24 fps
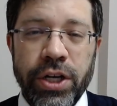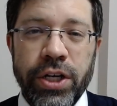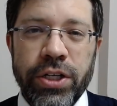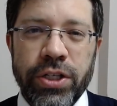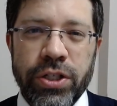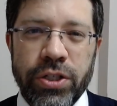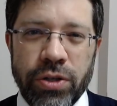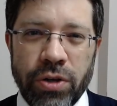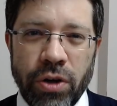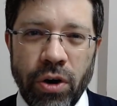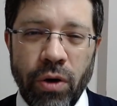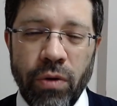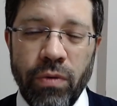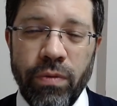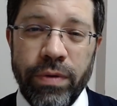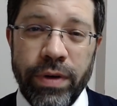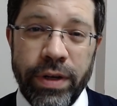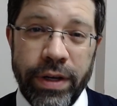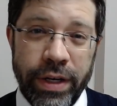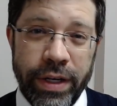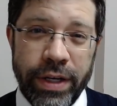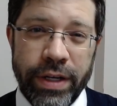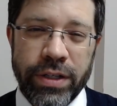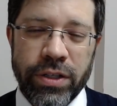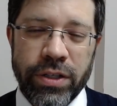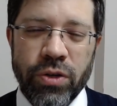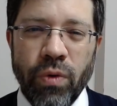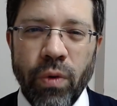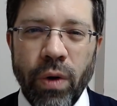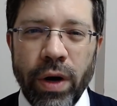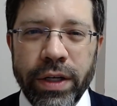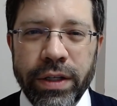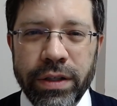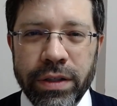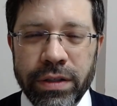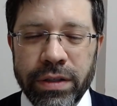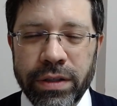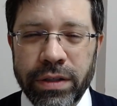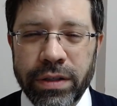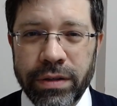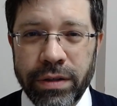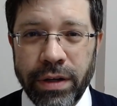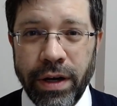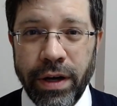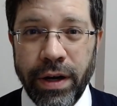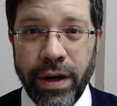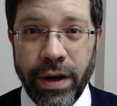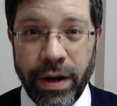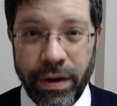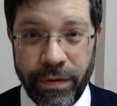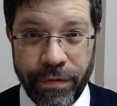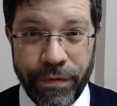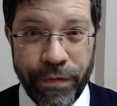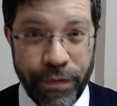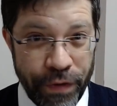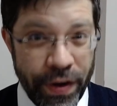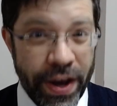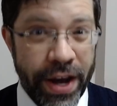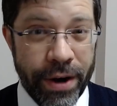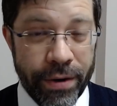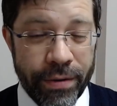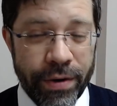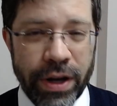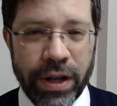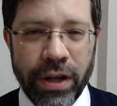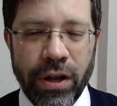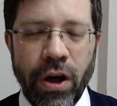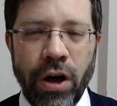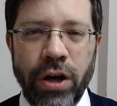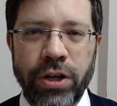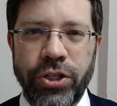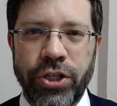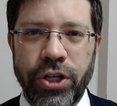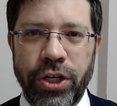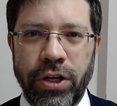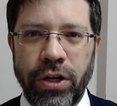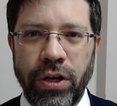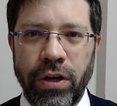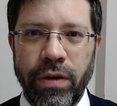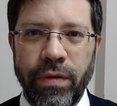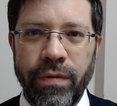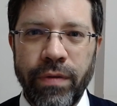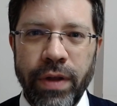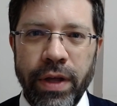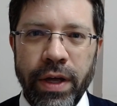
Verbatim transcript: So it is quite uh, fair and logical